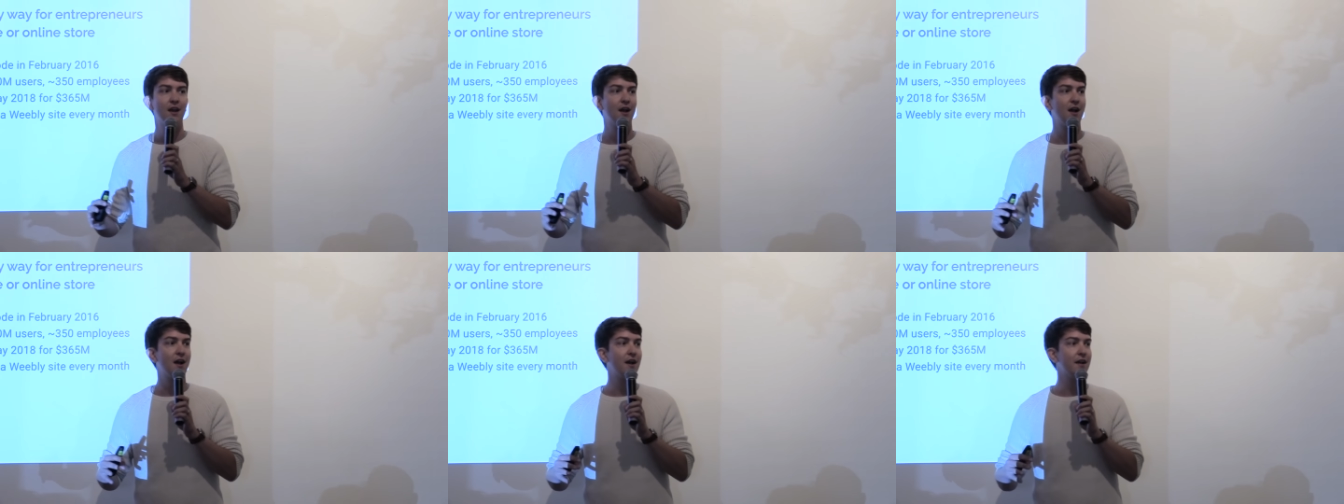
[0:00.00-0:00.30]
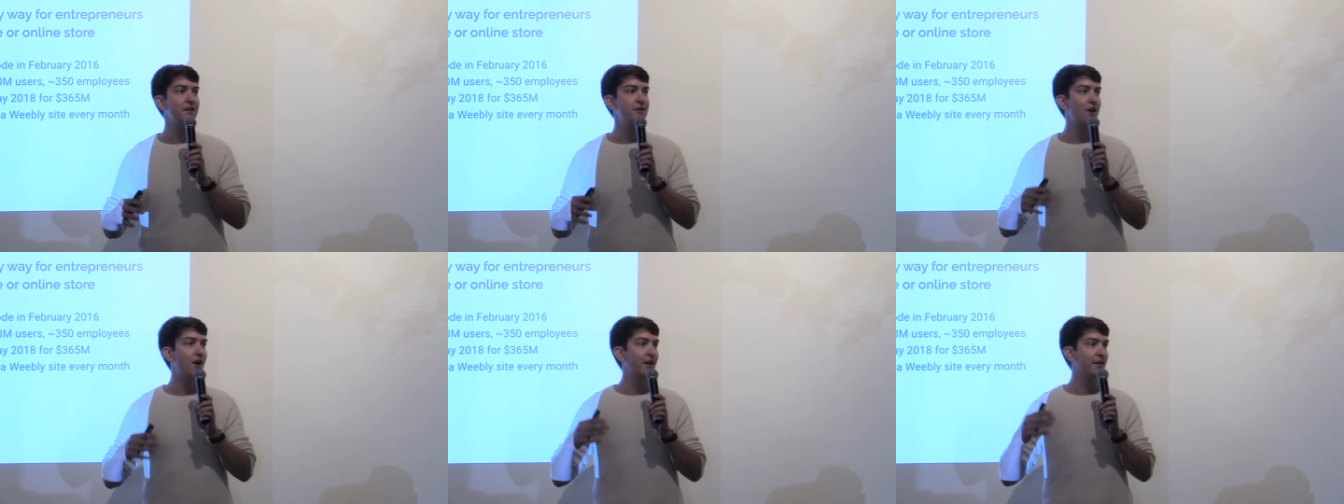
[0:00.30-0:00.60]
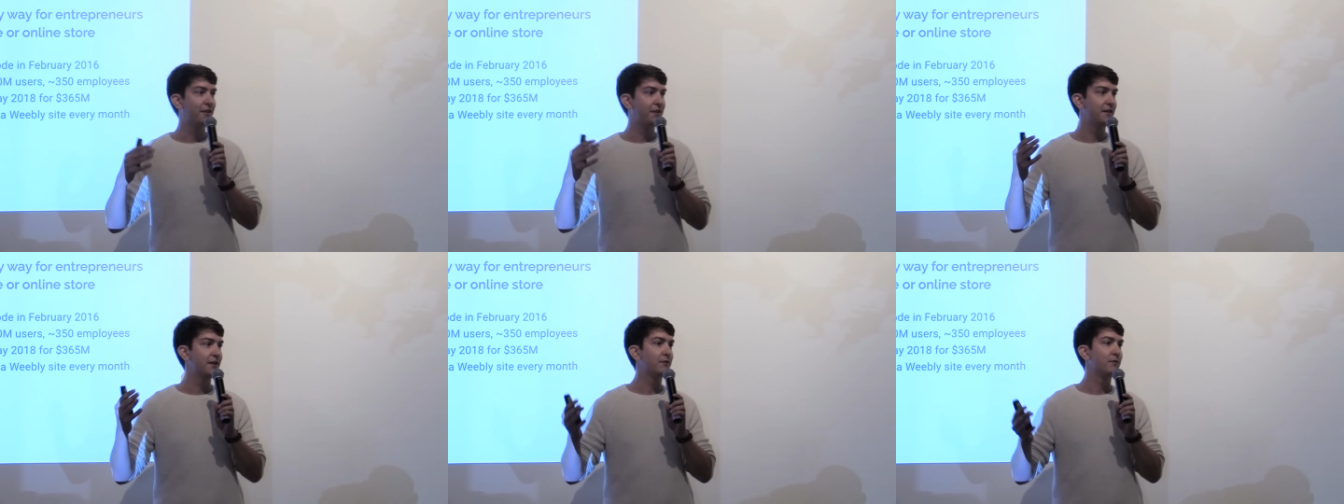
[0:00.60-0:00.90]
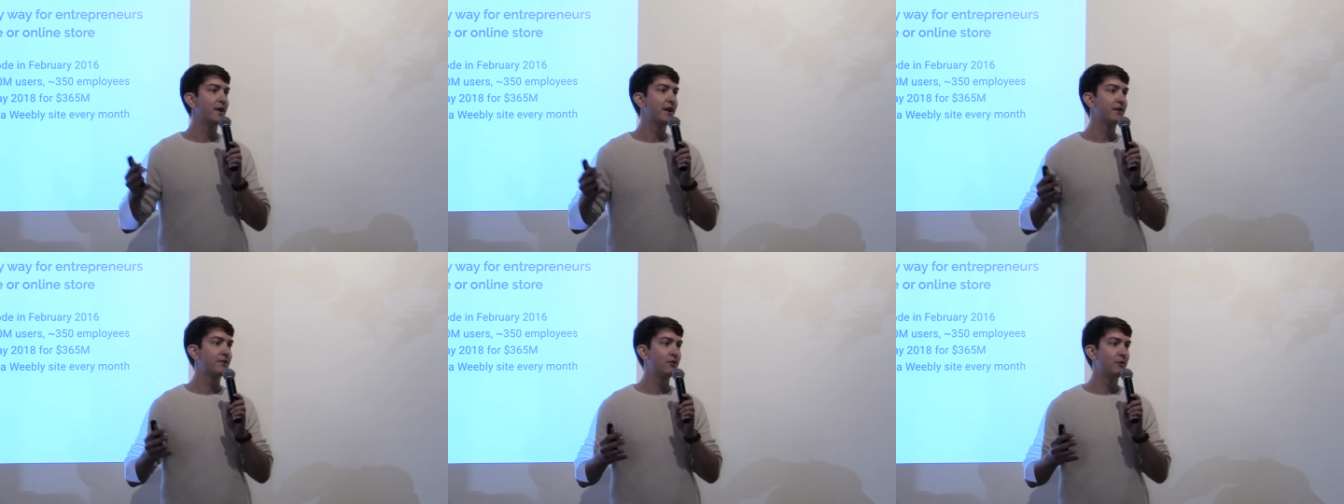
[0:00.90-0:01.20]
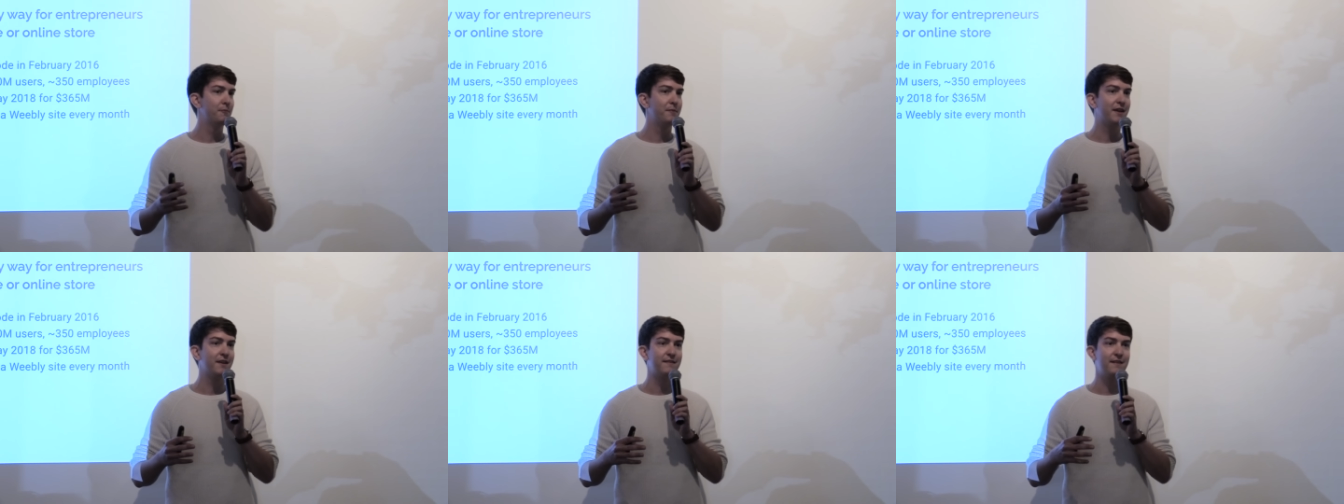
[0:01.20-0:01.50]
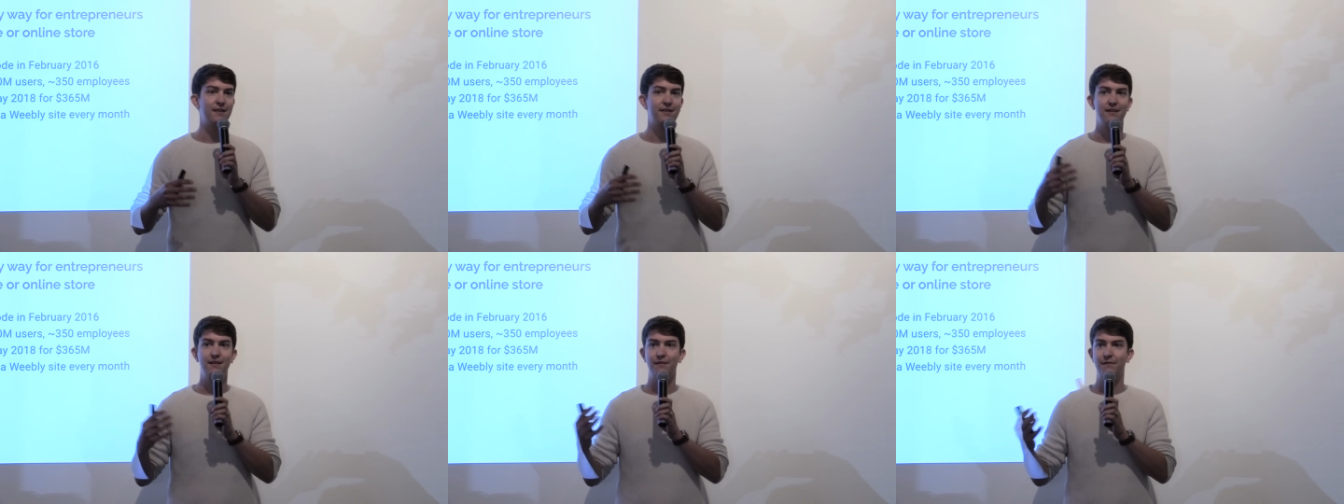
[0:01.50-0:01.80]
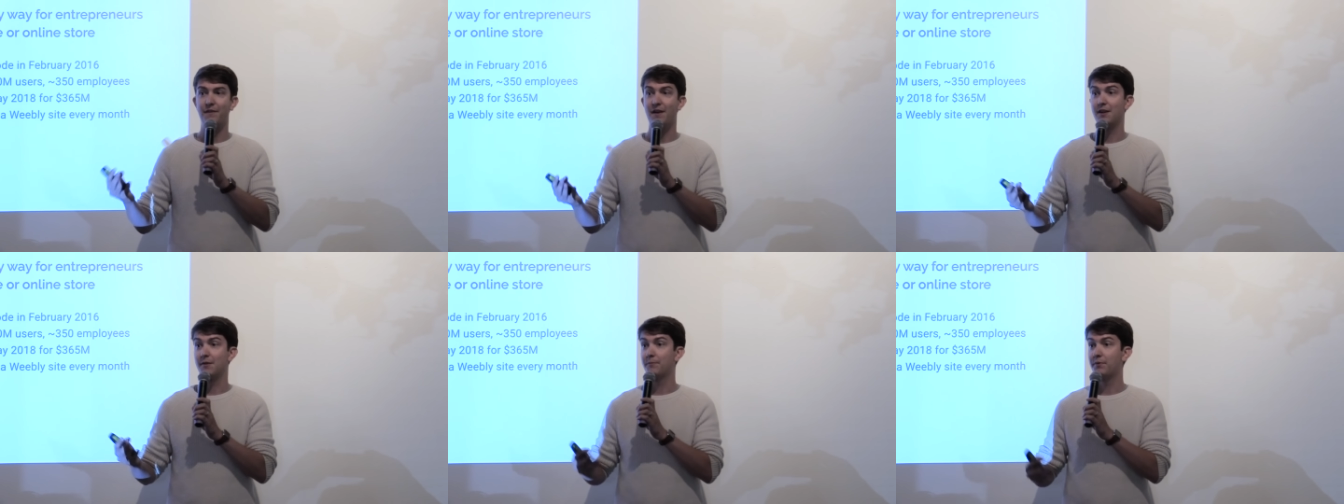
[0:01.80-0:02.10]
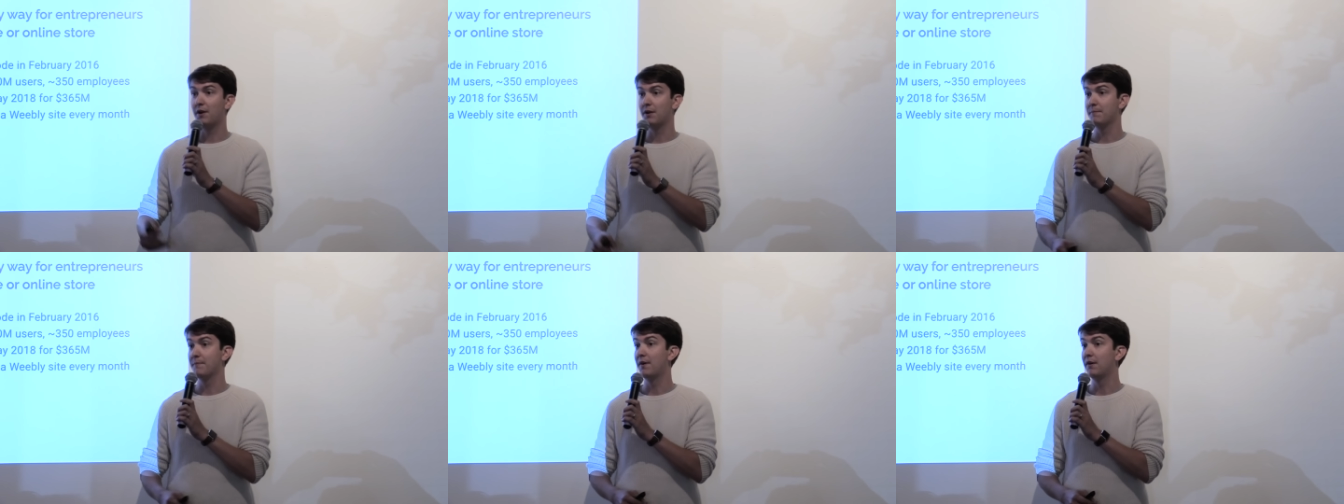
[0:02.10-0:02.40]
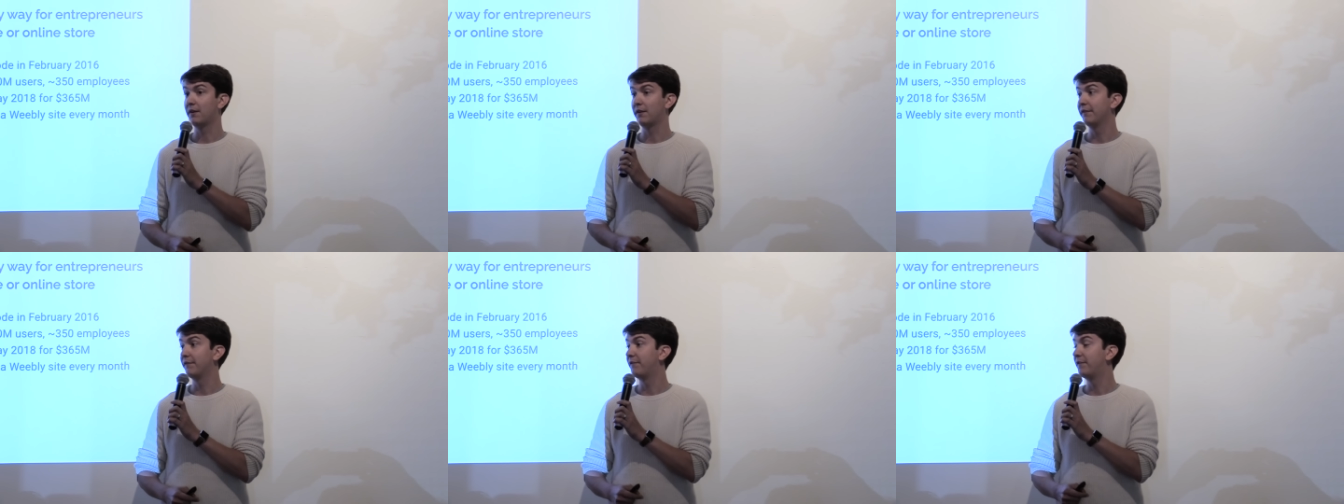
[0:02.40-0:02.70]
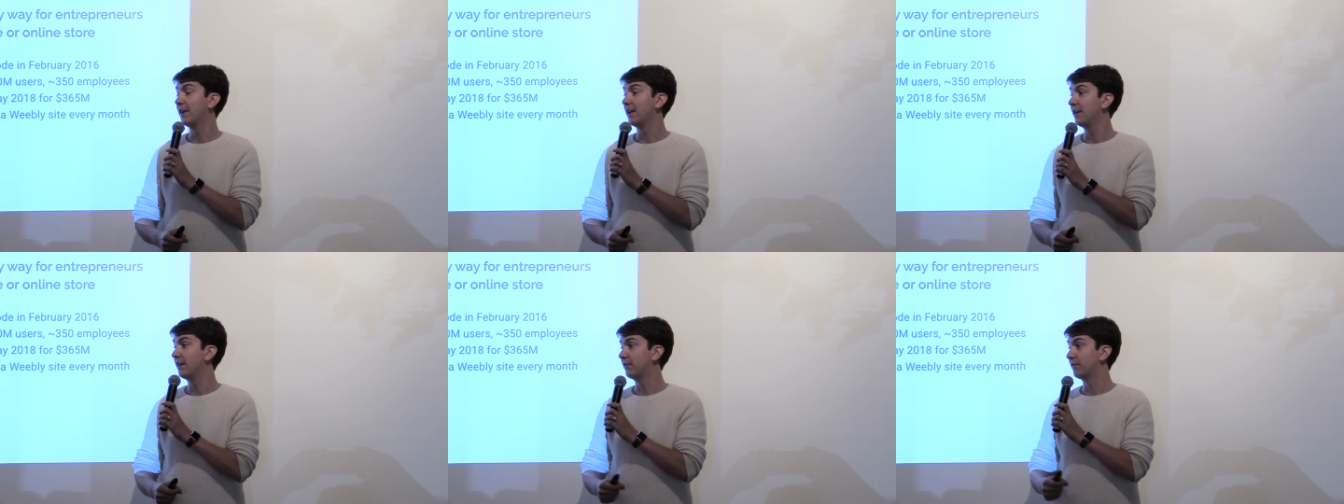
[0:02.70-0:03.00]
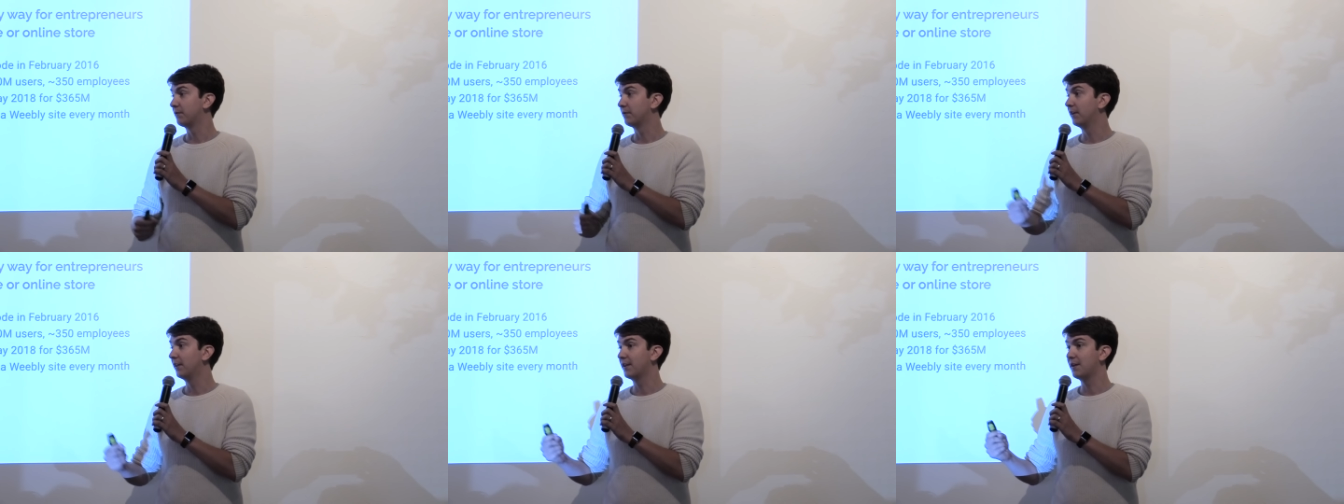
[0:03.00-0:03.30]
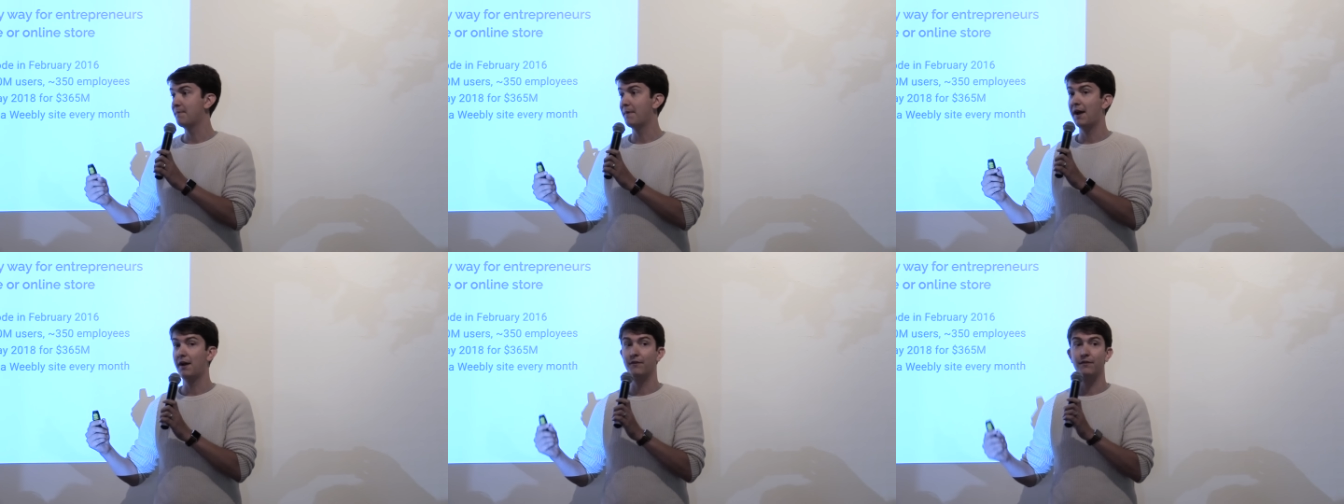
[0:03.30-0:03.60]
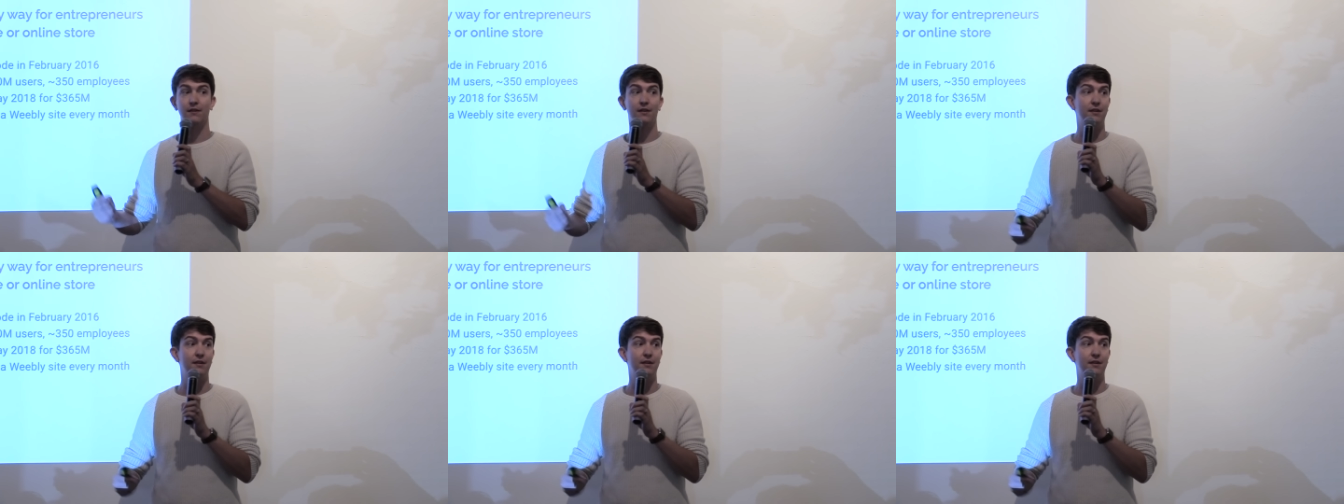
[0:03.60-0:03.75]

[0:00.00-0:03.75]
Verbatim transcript: not theoretical, because I think finding product market fit is really about